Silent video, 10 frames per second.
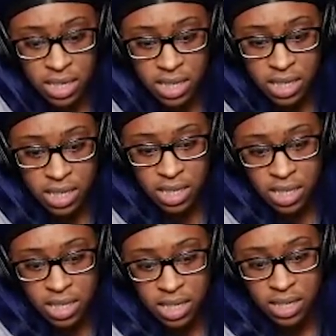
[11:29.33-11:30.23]

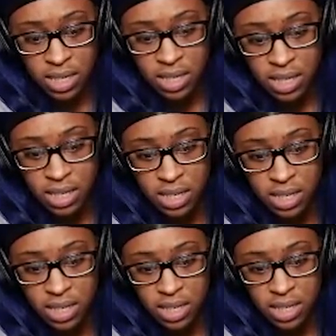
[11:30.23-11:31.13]

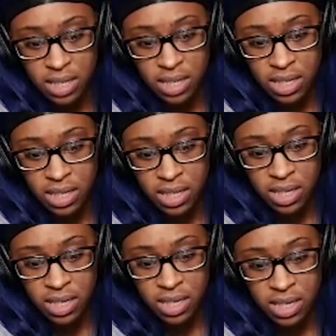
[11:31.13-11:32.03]

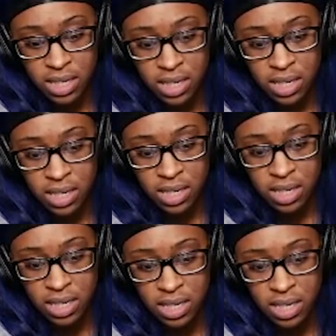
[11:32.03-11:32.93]

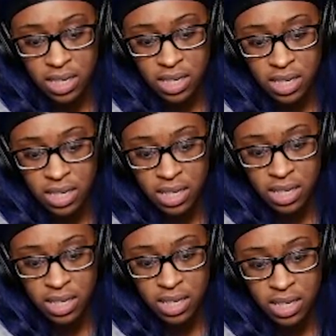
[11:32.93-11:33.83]
No words are spoken by the person on screen.